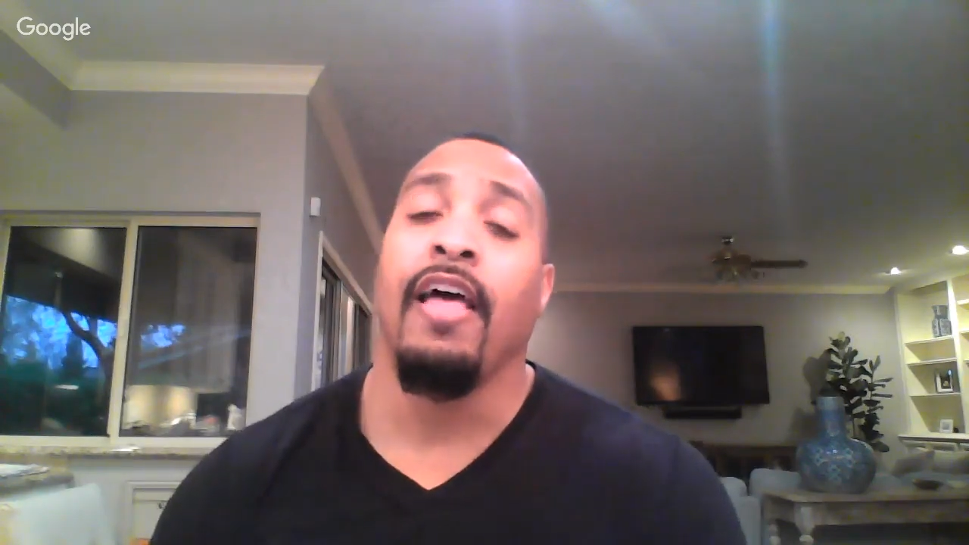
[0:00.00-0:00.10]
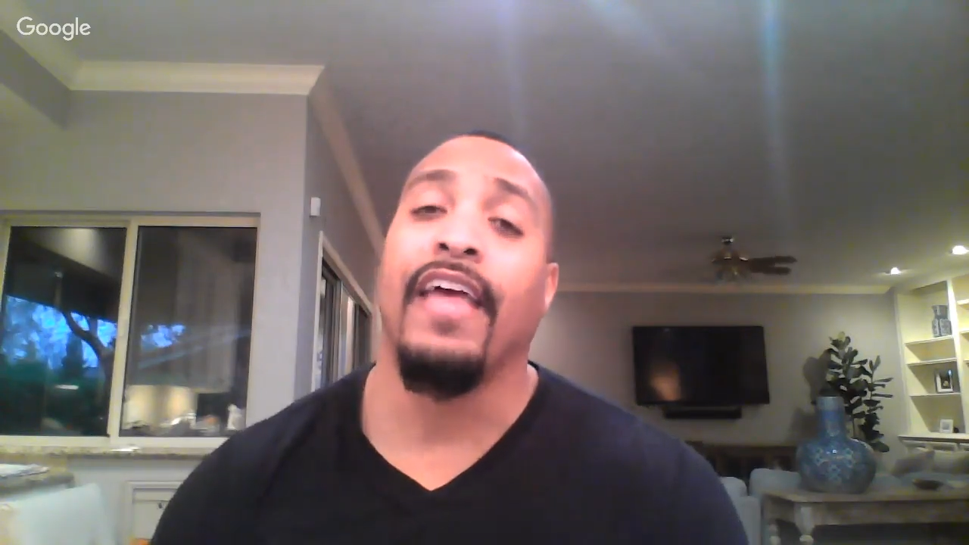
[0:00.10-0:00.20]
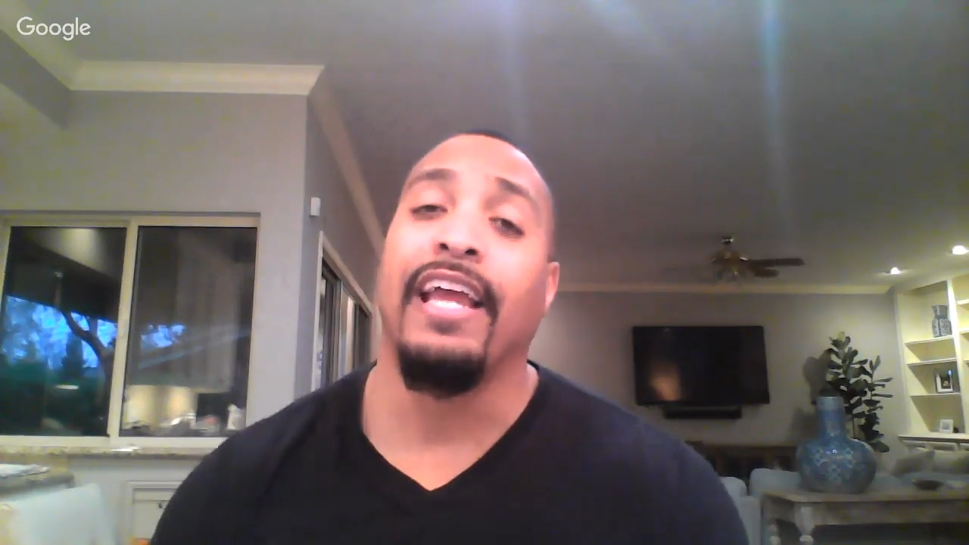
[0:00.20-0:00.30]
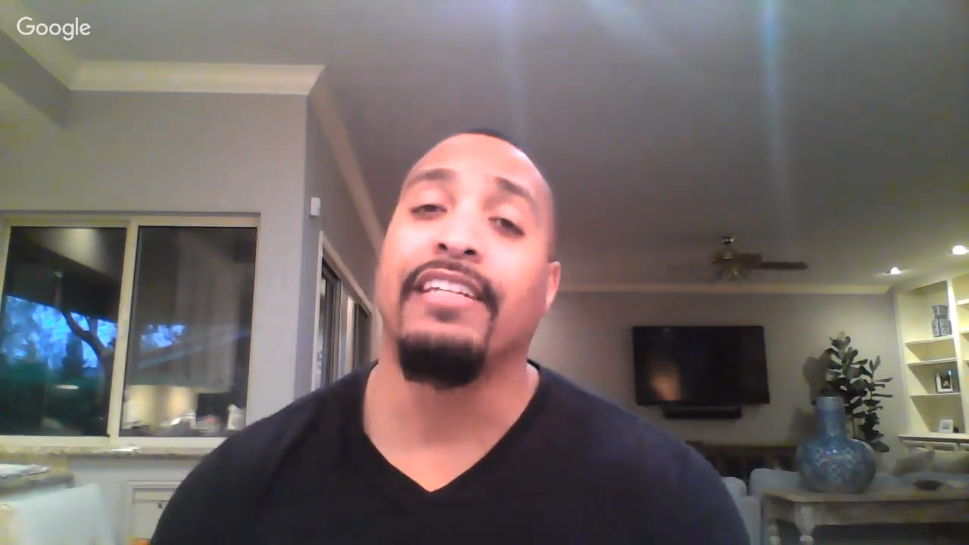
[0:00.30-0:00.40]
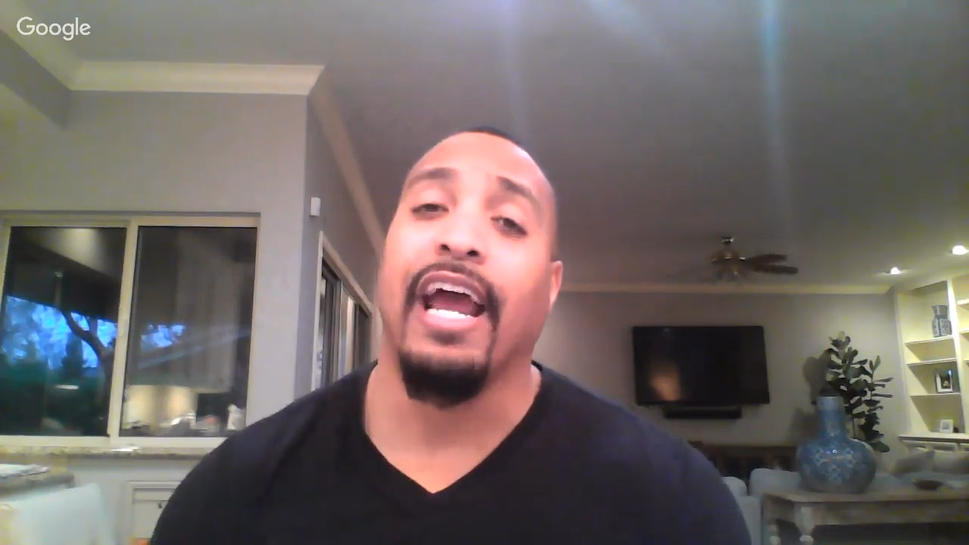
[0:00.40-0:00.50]

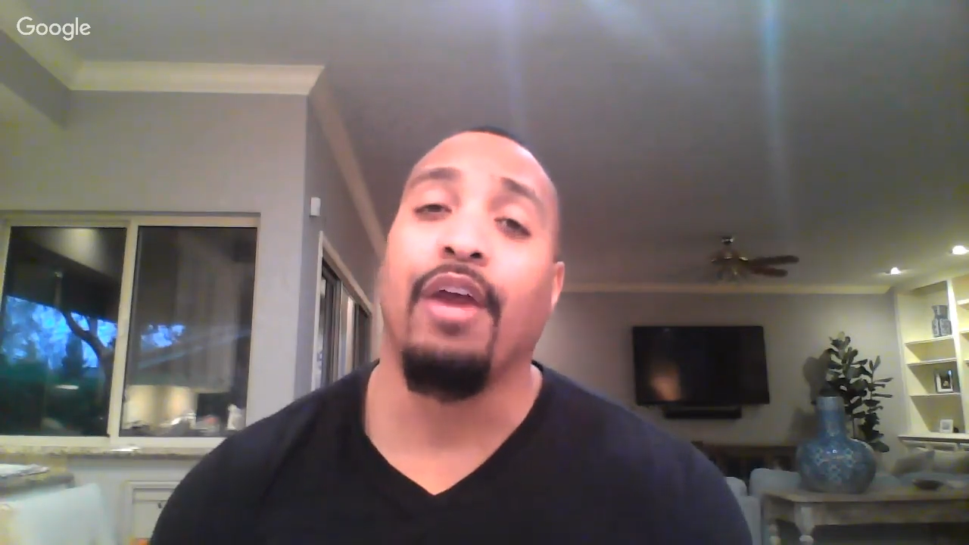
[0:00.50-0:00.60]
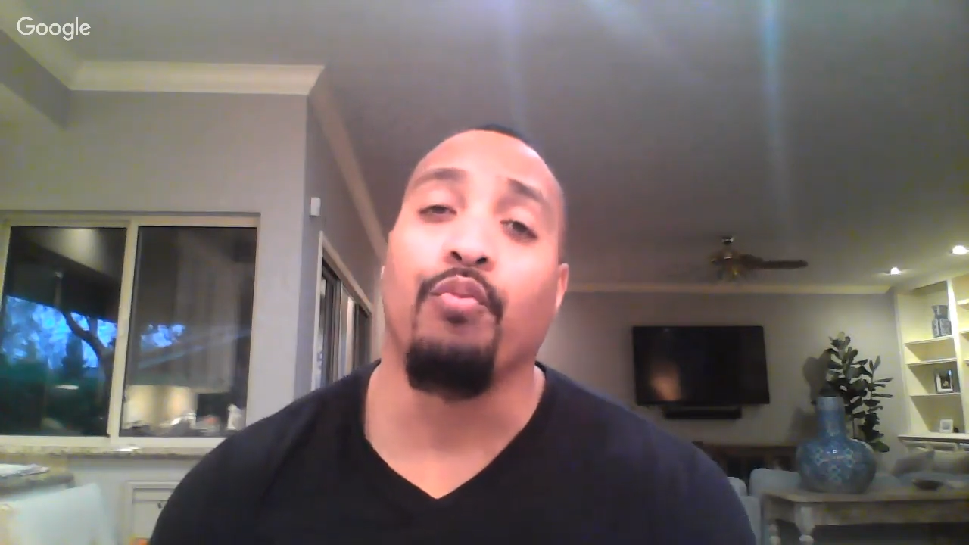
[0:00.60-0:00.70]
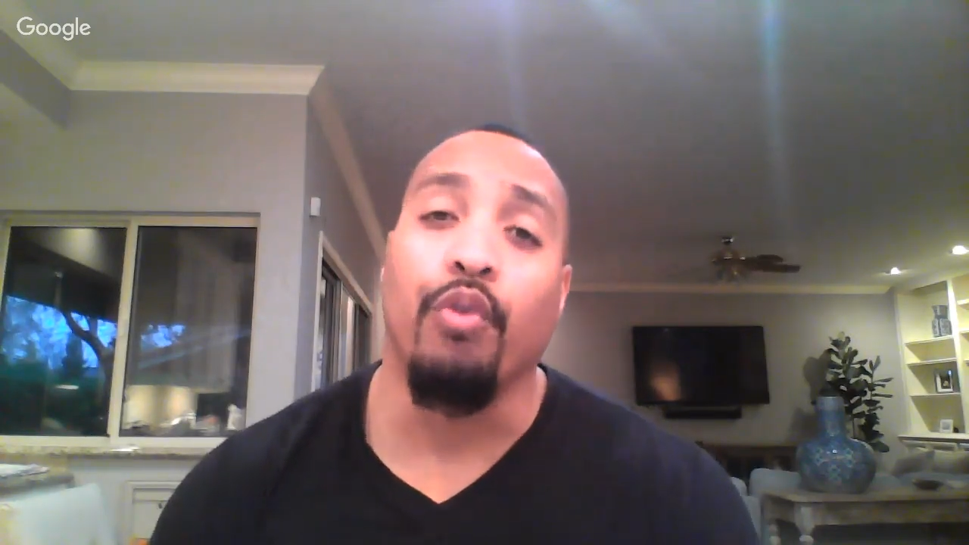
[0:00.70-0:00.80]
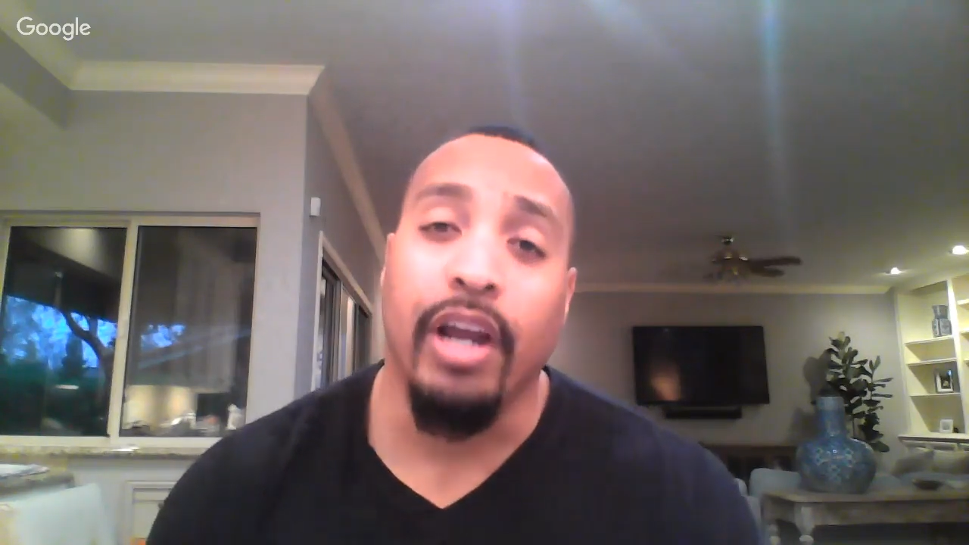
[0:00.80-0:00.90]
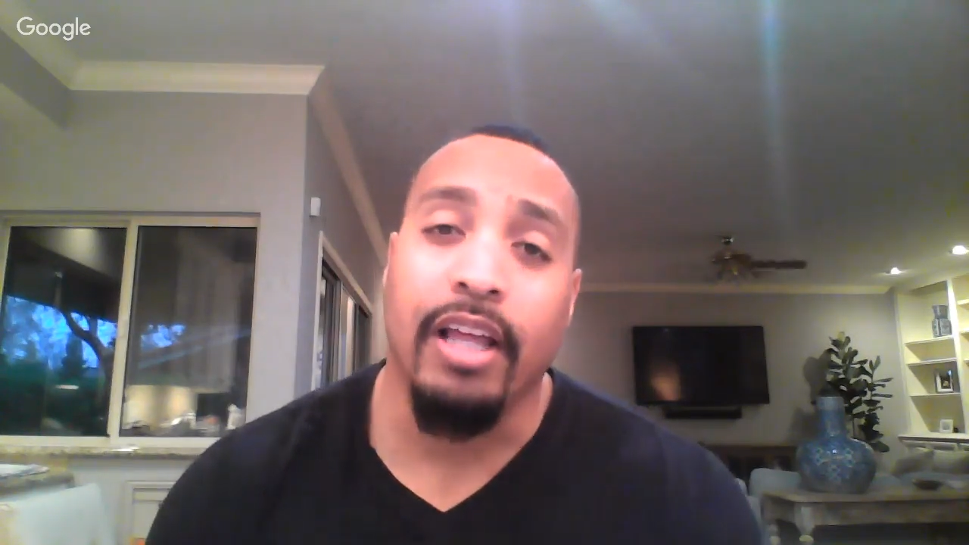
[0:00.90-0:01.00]
they
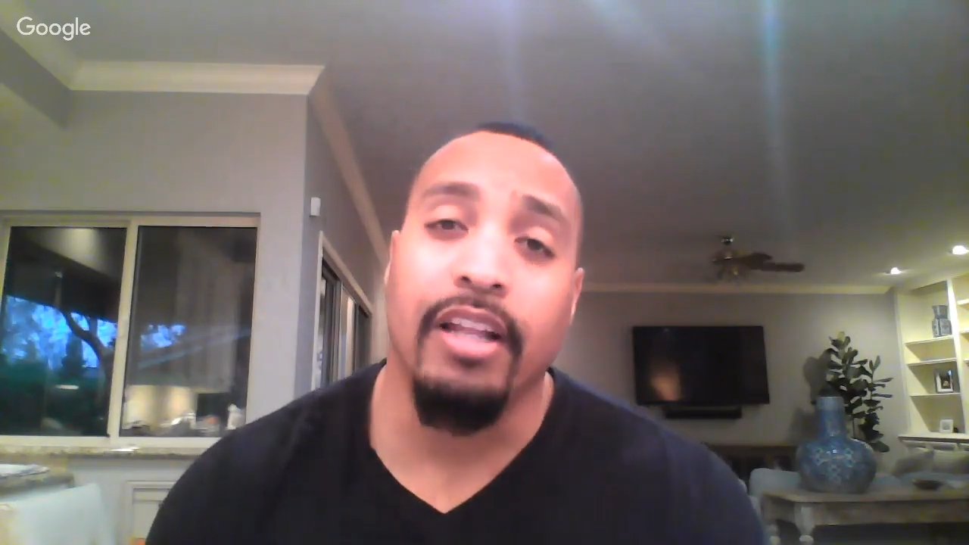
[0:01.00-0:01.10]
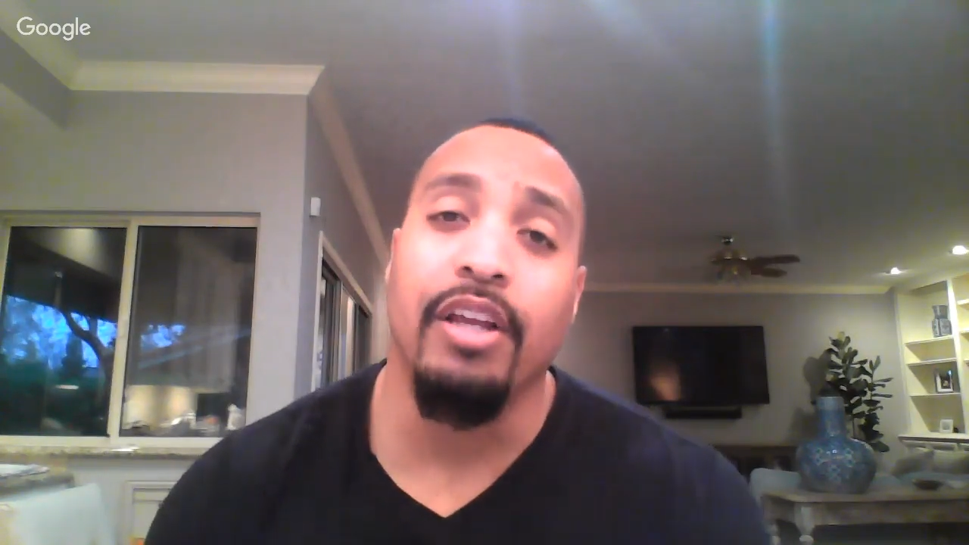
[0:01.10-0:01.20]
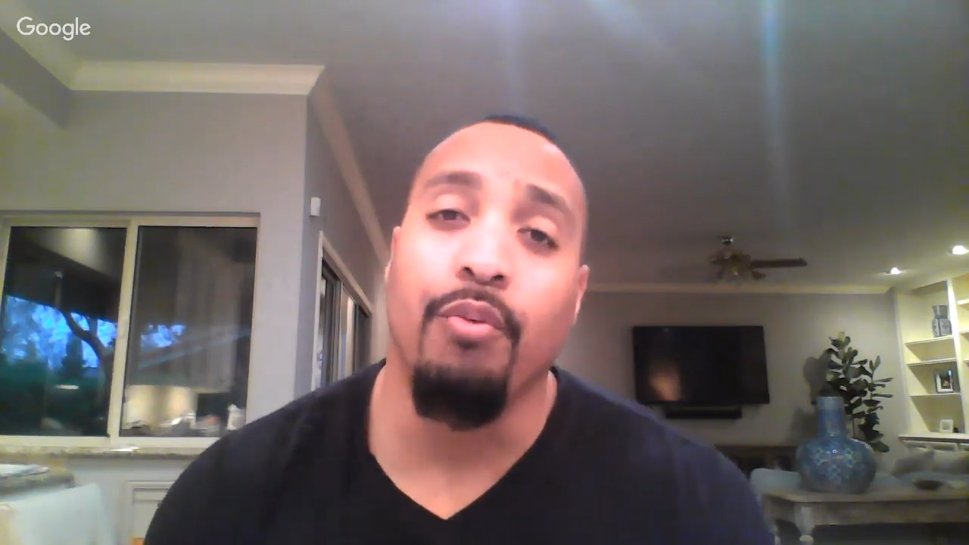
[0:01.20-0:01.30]
directly